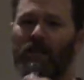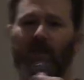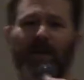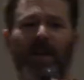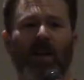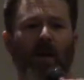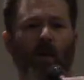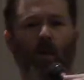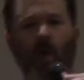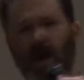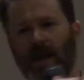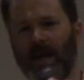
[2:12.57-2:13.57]
So if I get a little
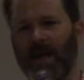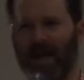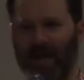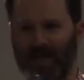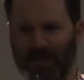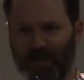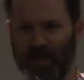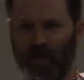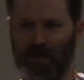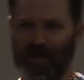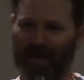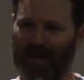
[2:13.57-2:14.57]
wonky and I just
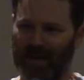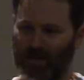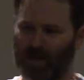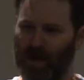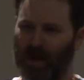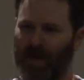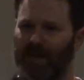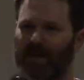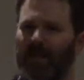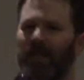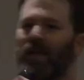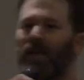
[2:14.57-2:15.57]
sort of cut and
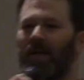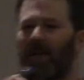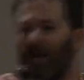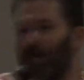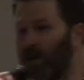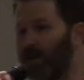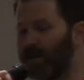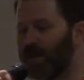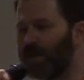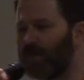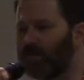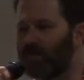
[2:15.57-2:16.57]
run, I apologize.